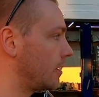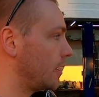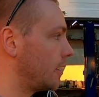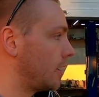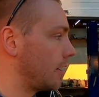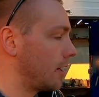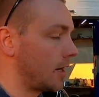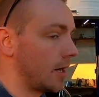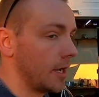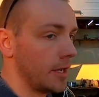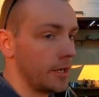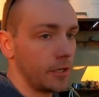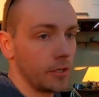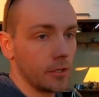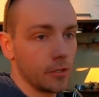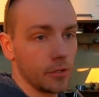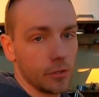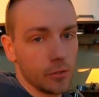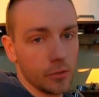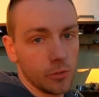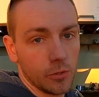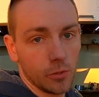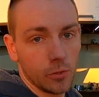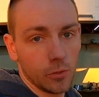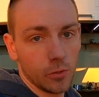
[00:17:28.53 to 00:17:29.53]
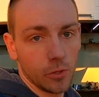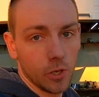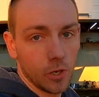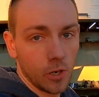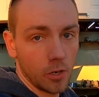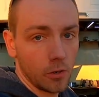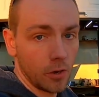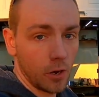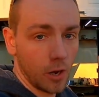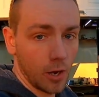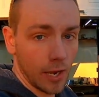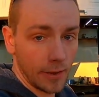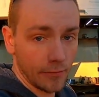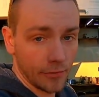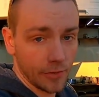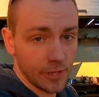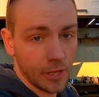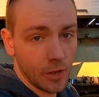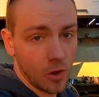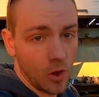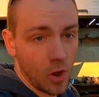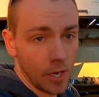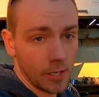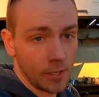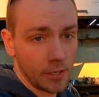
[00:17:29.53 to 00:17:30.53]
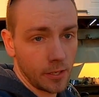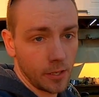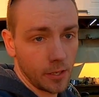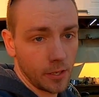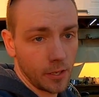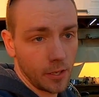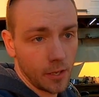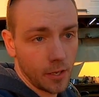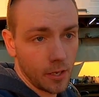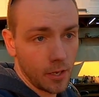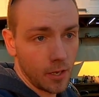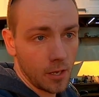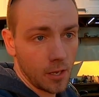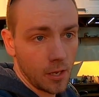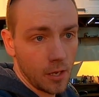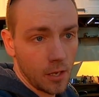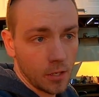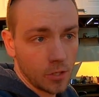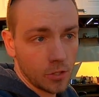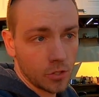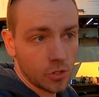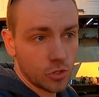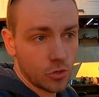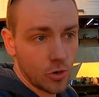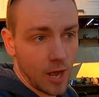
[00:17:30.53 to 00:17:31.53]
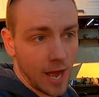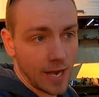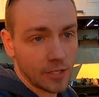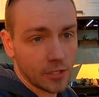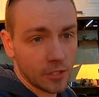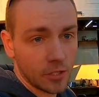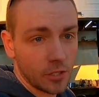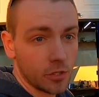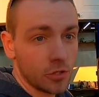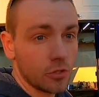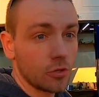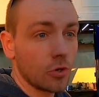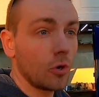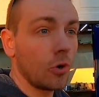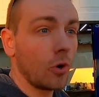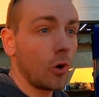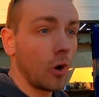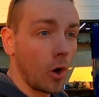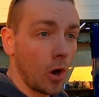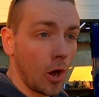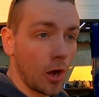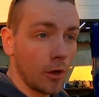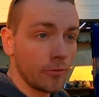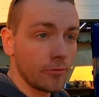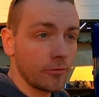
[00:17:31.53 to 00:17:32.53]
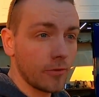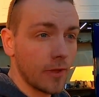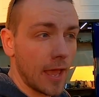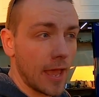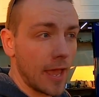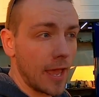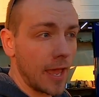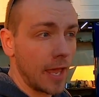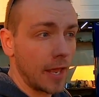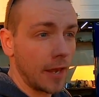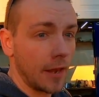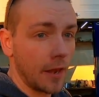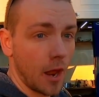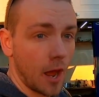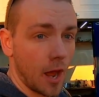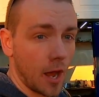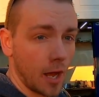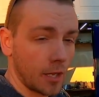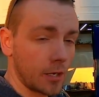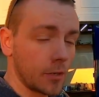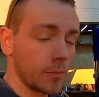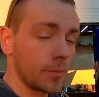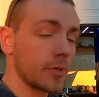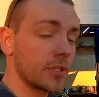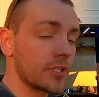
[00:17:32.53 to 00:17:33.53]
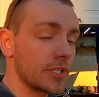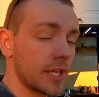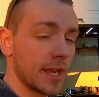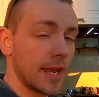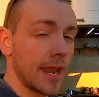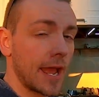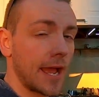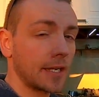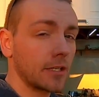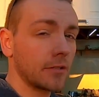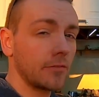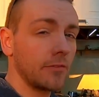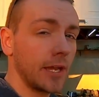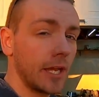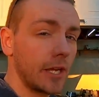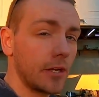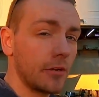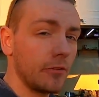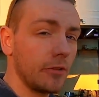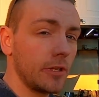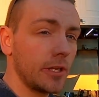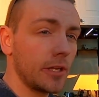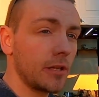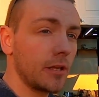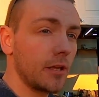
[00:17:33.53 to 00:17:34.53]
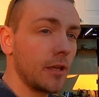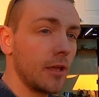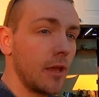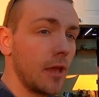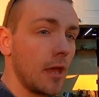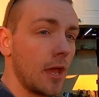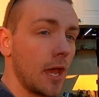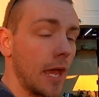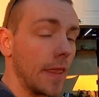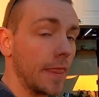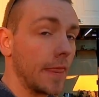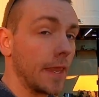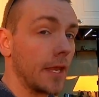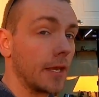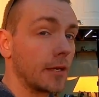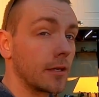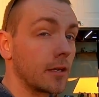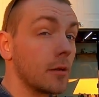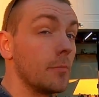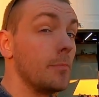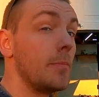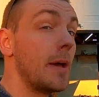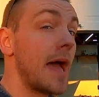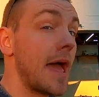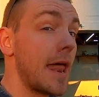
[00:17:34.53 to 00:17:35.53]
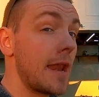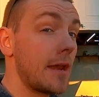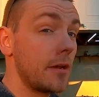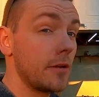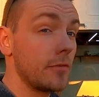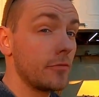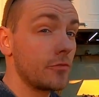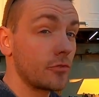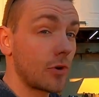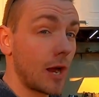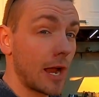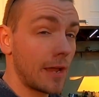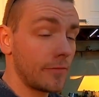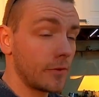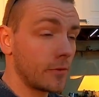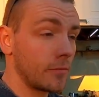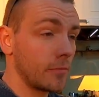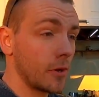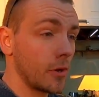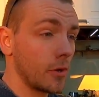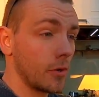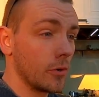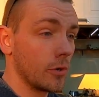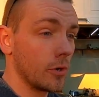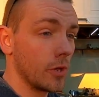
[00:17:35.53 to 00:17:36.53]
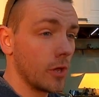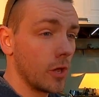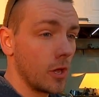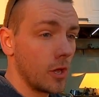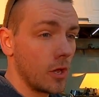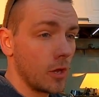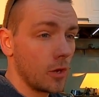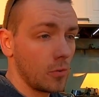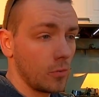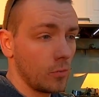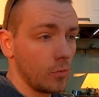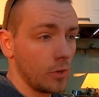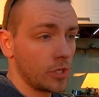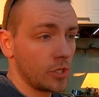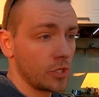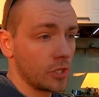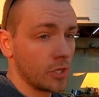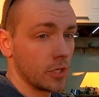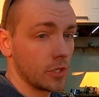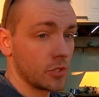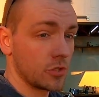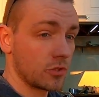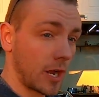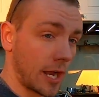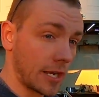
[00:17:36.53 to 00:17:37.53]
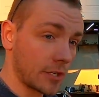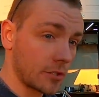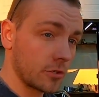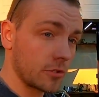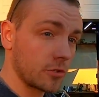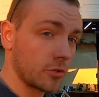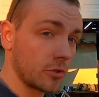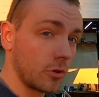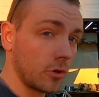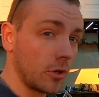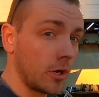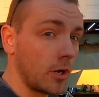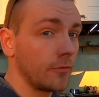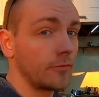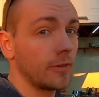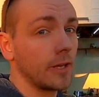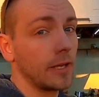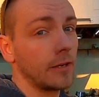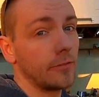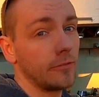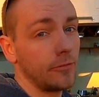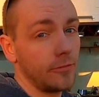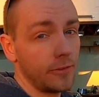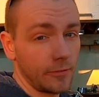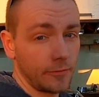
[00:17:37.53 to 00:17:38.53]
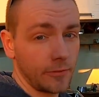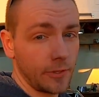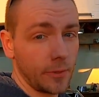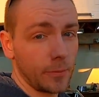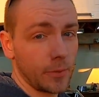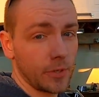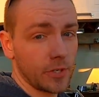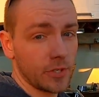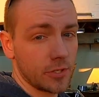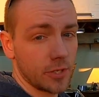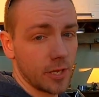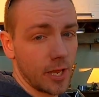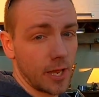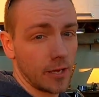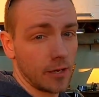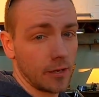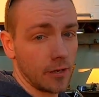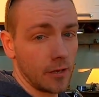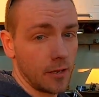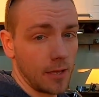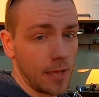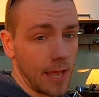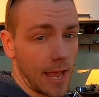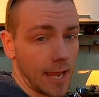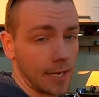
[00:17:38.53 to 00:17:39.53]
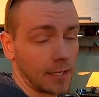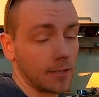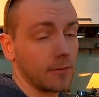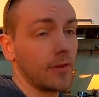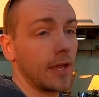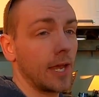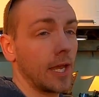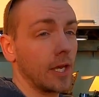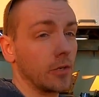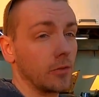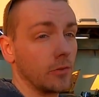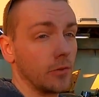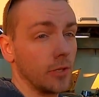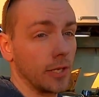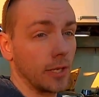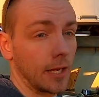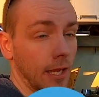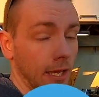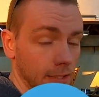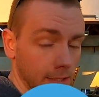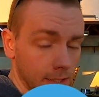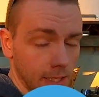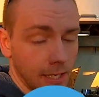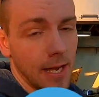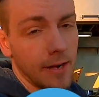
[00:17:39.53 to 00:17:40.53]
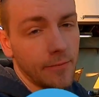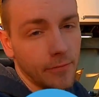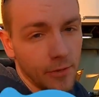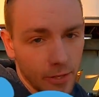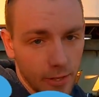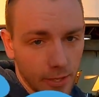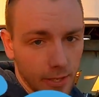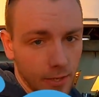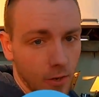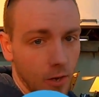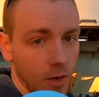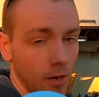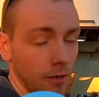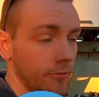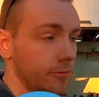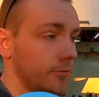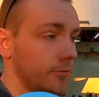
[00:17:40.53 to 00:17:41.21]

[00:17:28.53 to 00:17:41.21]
You can do everything on, traction control off, and 100% active handling, and then competitive driving mode, which is traction control off and 50% active handling, and then everything off.